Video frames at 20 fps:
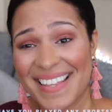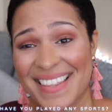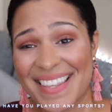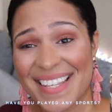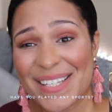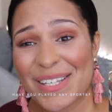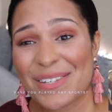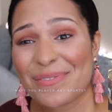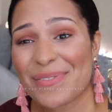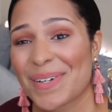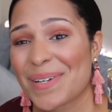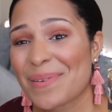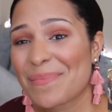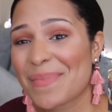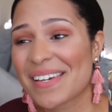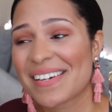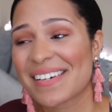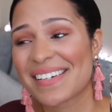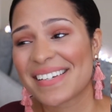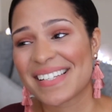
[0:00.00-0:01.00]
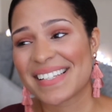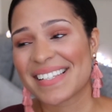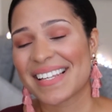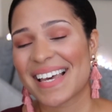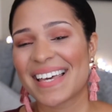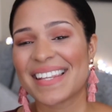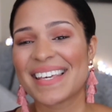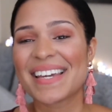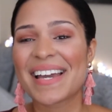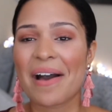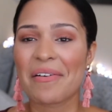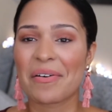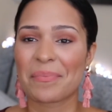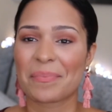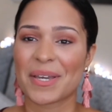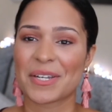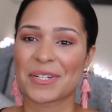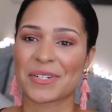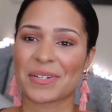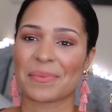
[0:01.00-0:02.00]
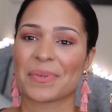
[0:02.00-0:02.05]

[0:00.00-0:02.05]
This is funny because I think I have a picture.